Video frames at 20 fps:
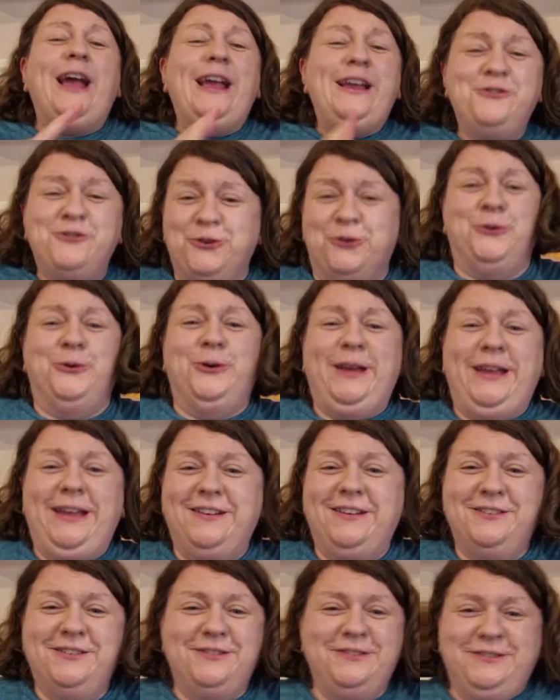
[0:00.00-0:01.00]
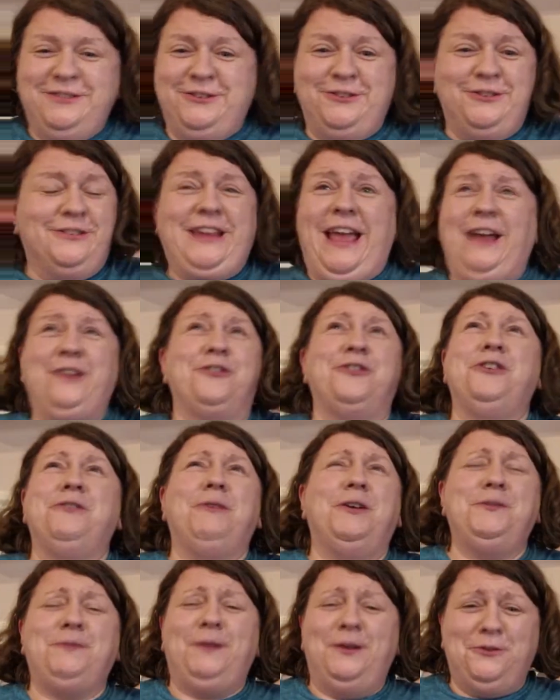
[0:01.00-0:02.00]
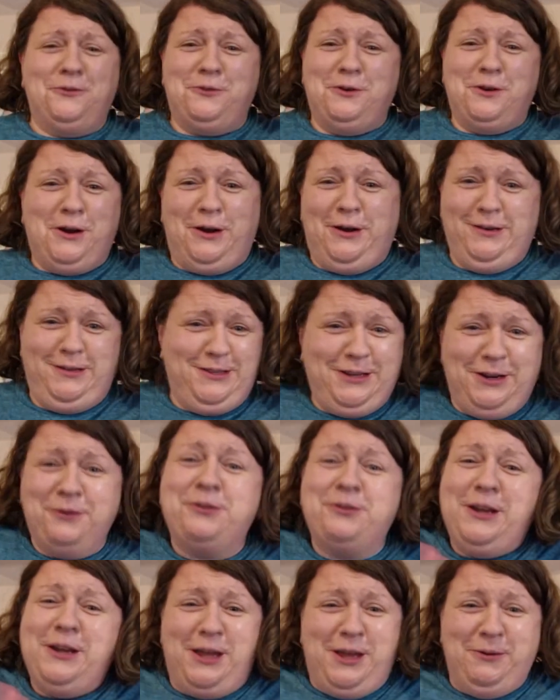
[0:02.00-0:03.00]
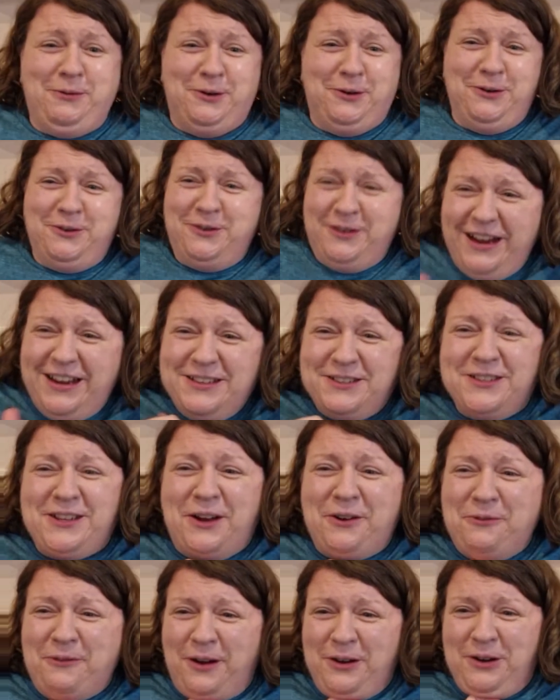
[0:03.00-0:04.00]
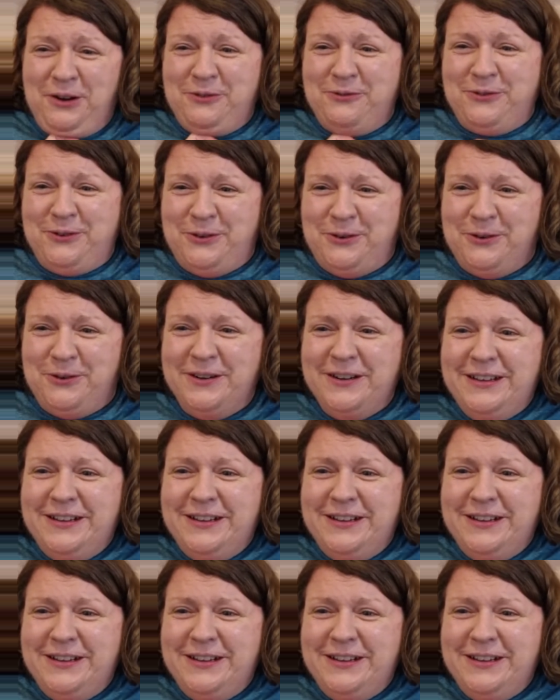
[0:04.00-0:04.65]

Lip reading: joy getting to do Most Magical Guides, so thank you all, it's so wonderful.